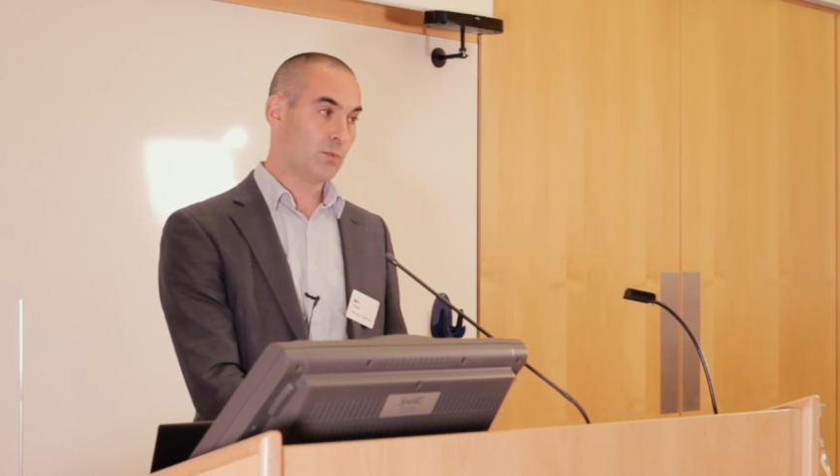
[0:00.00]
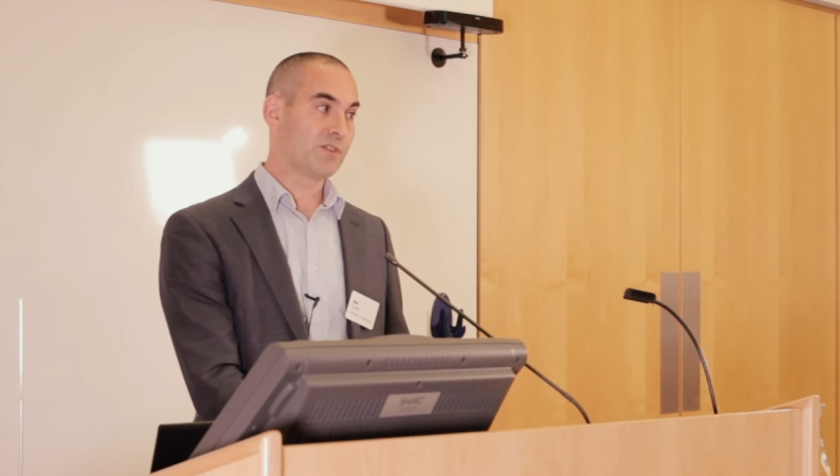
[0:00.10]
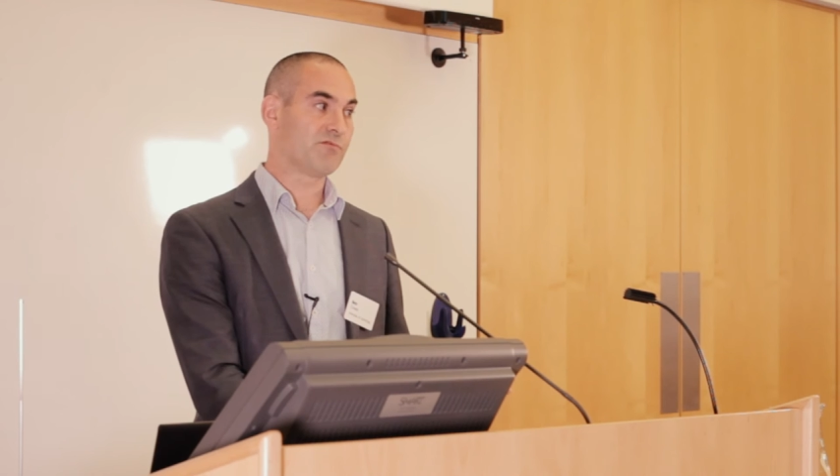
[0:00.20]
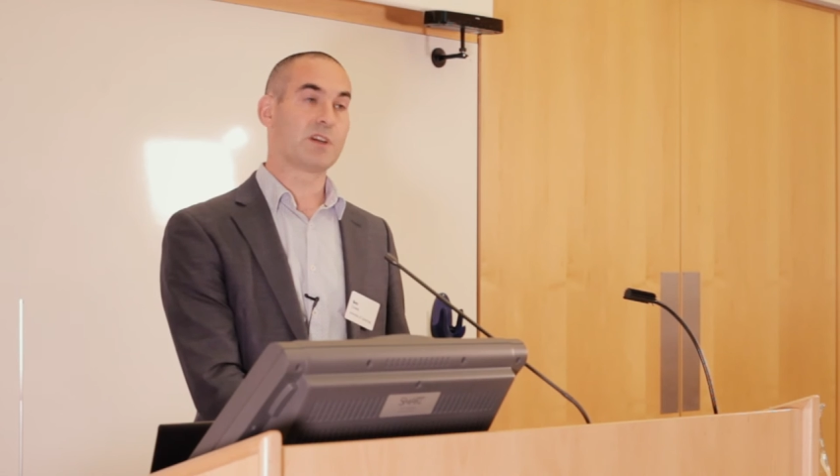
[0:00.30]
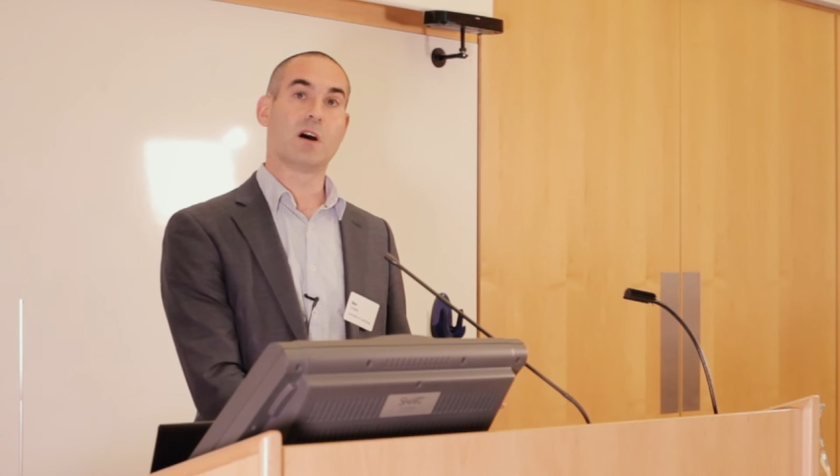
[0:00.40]

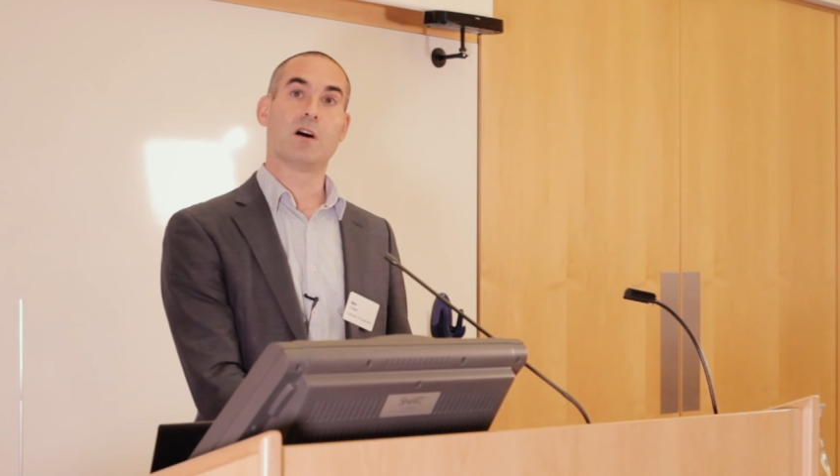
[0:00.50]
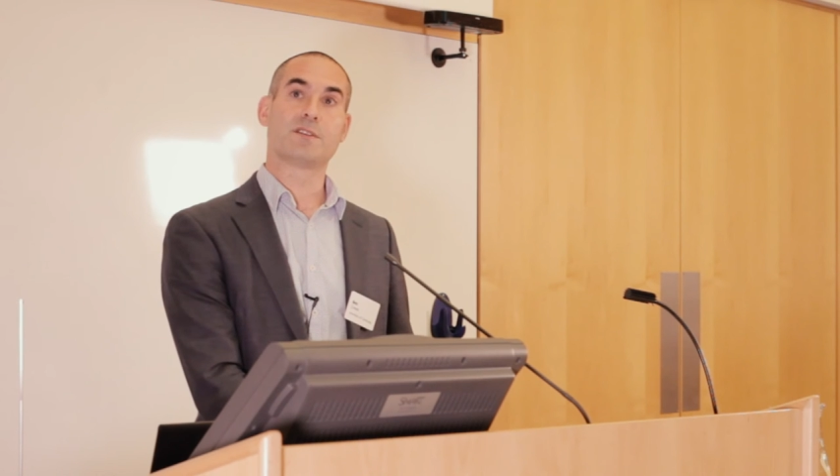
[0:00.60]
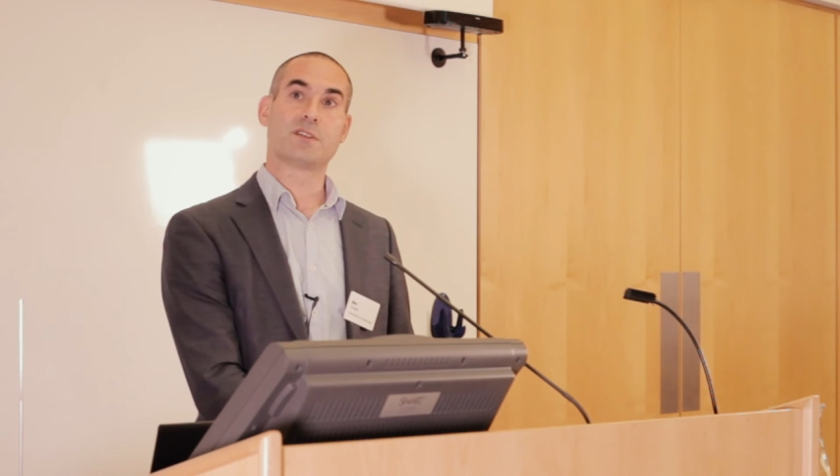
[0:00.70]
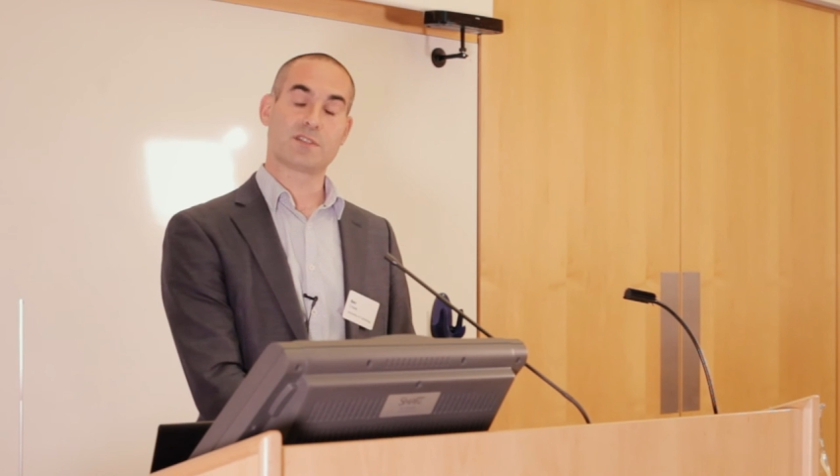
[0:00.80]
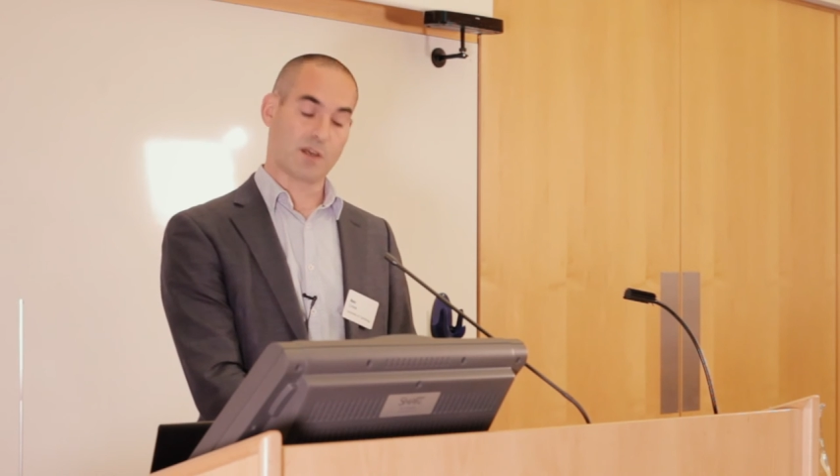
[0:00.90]
with
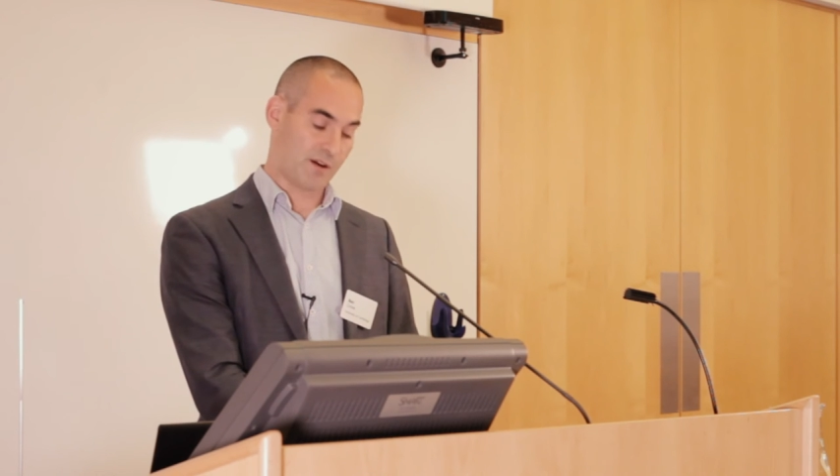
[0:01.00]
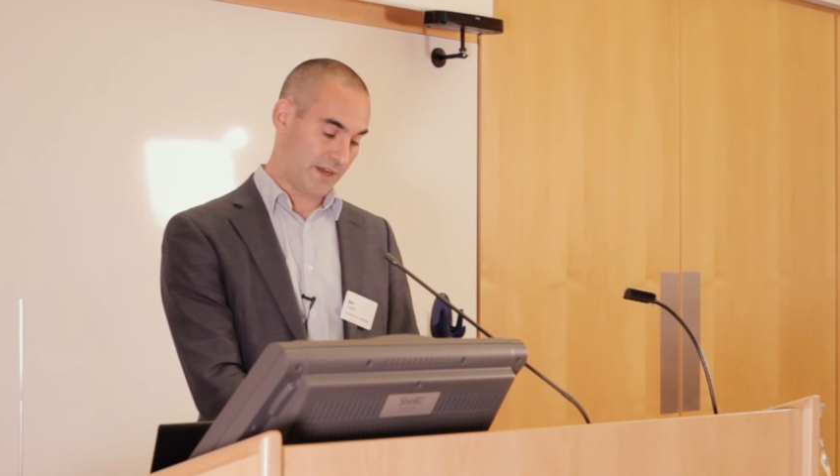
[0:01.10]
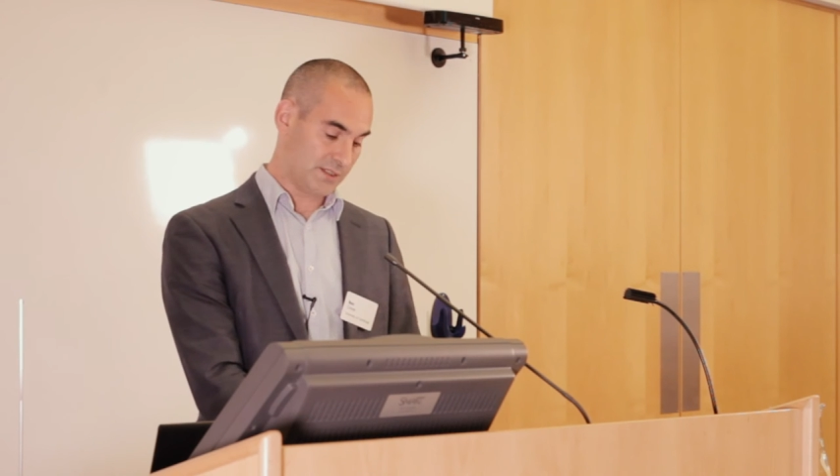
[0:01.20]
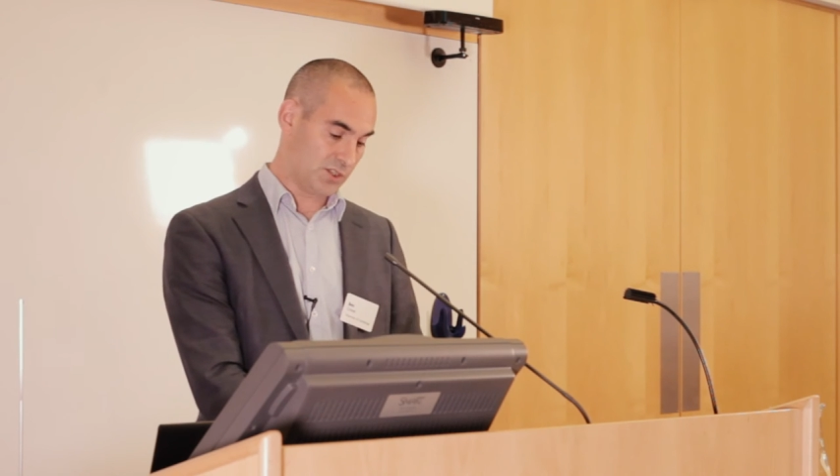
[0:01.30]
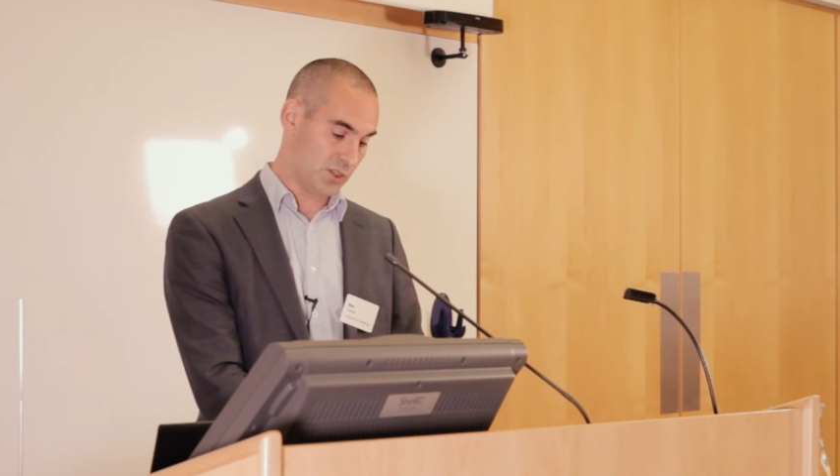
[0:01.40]
regard to staff
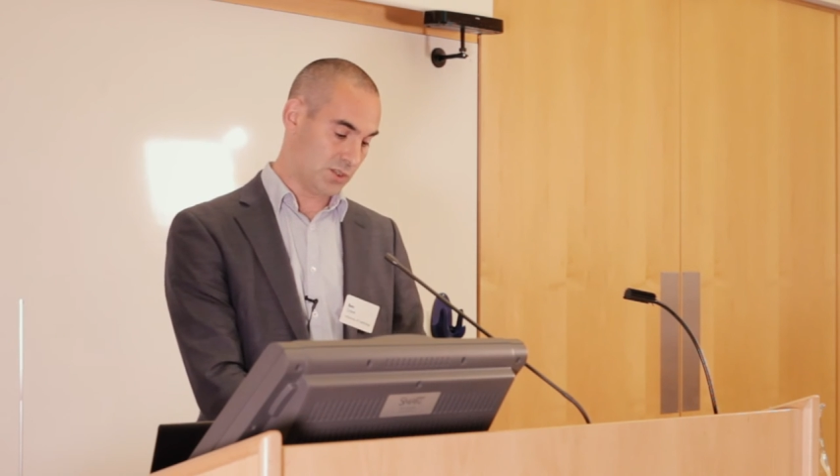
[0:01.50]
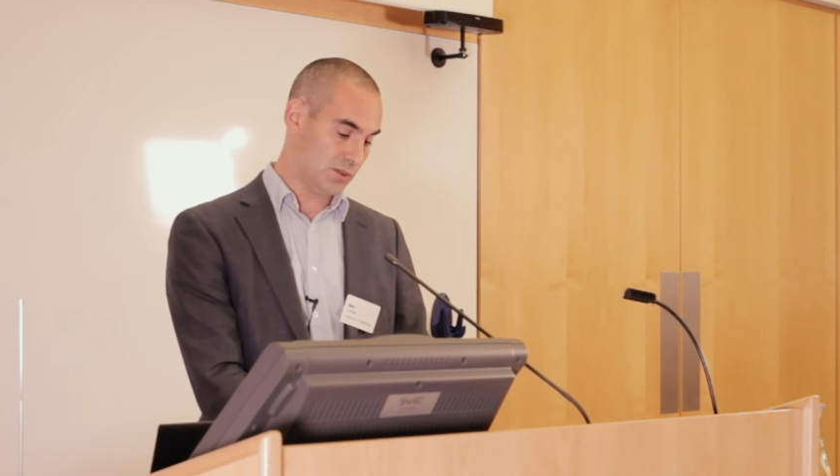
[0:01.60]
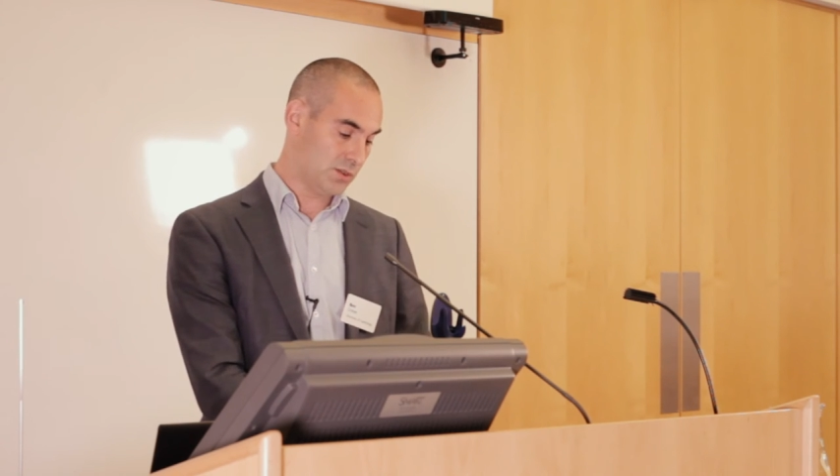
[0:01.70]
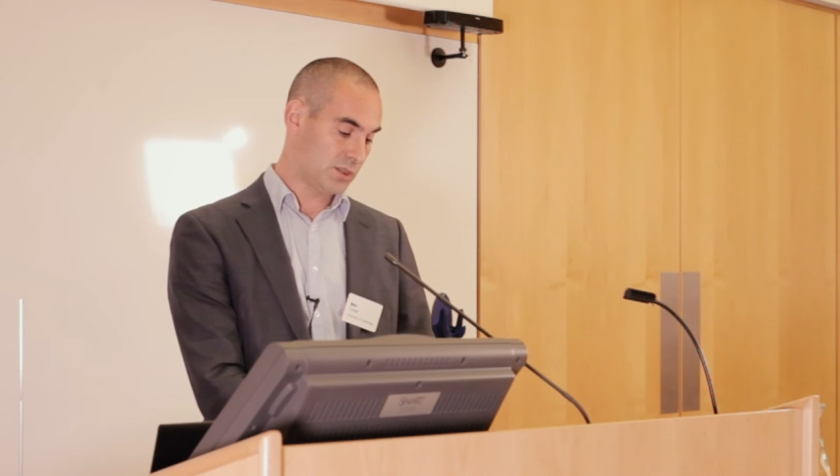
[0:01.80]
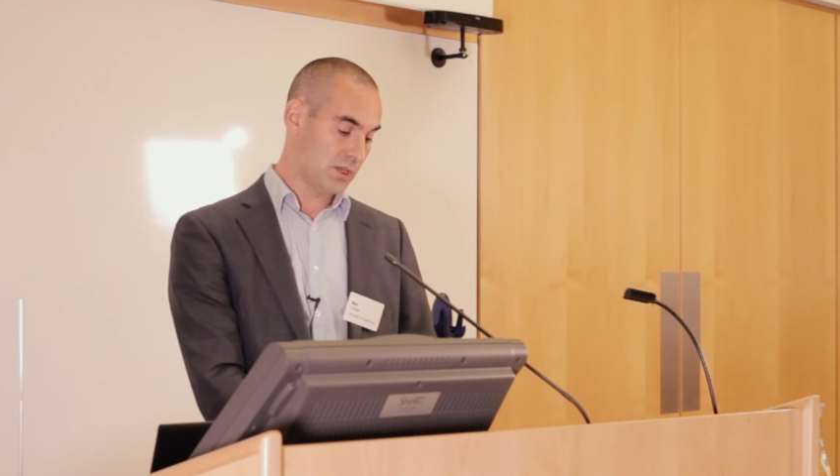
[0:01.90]

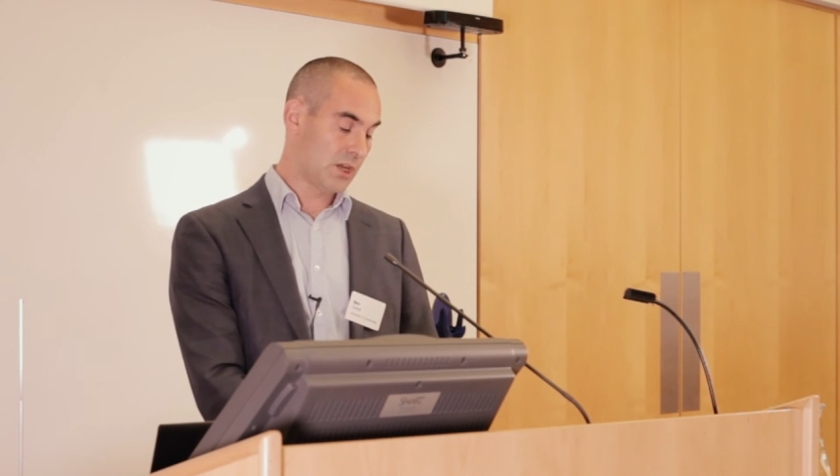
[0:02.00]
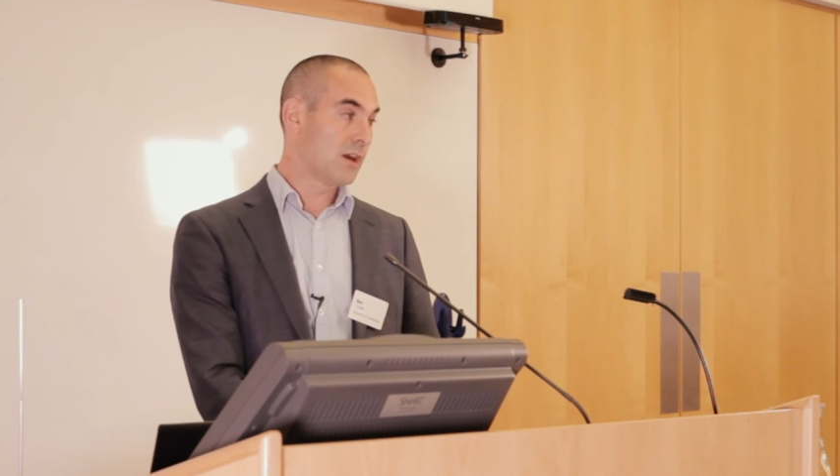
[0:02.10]
attitudes,